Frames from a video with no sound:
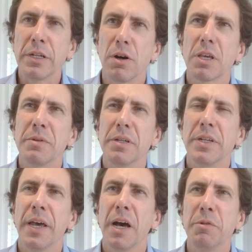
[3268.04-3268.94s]
documented
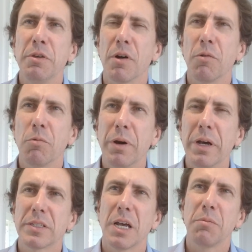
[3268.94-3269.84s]
down, but you've got
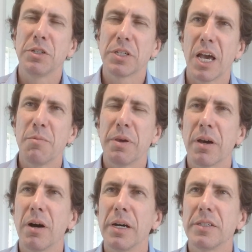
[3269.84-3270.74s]
well-established
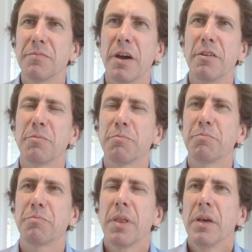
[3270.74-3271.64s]
KPIs, both
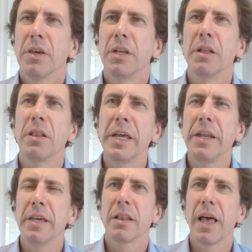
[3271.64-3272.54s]

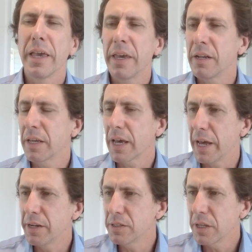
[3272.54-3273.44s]
leading and lagging
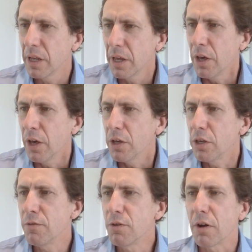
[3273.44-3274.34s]
indicators.
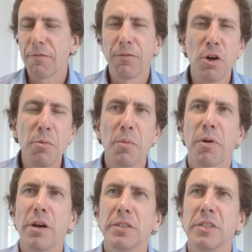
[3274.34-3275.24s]
You've got formal
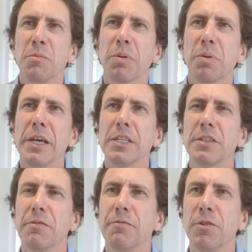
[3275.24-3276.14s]
processes in
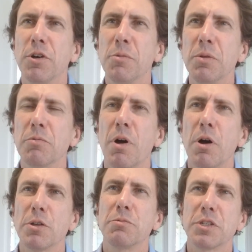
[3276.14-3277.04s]
place, formal
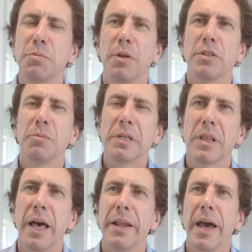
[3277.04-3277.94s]
roles and responsibilities
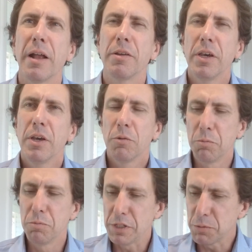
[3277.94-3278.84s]
laid out.
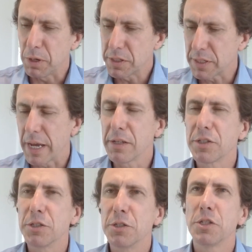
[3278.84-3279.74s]
This is what
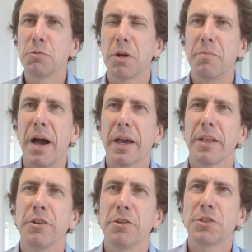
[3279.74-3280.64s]
sales do, this is what
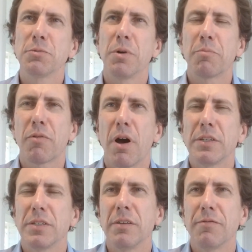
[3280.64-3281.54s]
marketing do, this is what
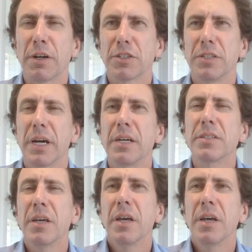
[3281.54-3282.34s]
pricing function does.